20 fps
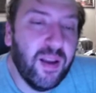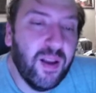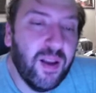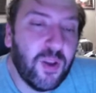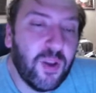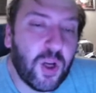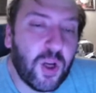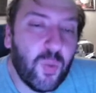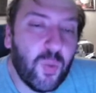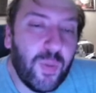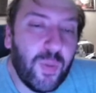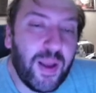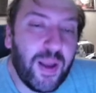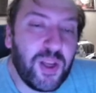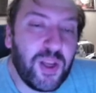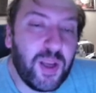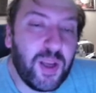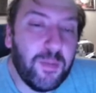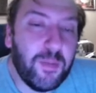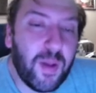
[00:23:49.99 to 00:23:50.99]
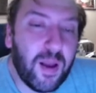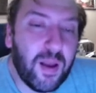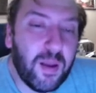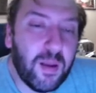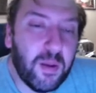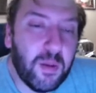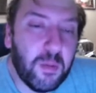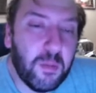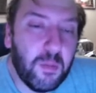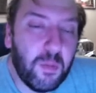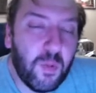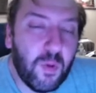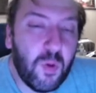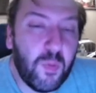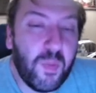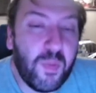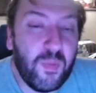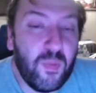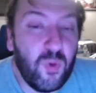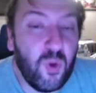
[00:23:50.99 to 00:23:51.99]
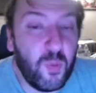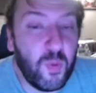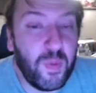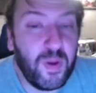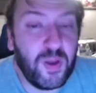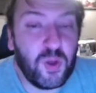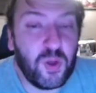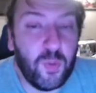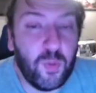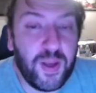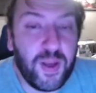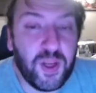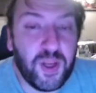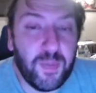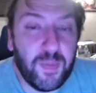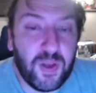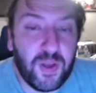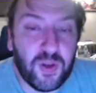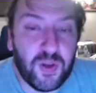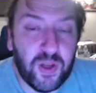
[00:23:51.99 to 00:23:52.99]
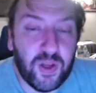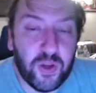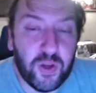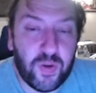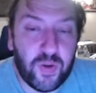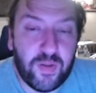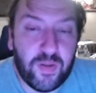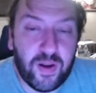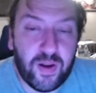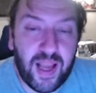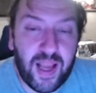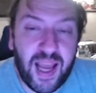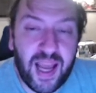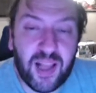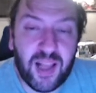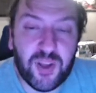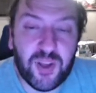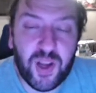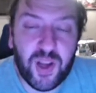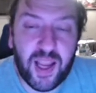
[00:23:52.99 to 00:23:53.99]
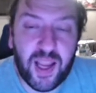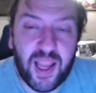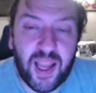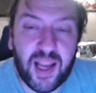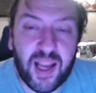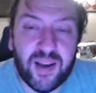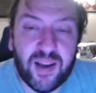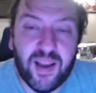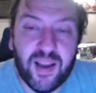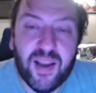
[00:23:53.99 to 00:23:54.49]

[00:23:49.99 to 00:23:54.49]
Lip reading: Target one Magic Key one normal monster or Magic Key monster in your graveyard, add it to your hand,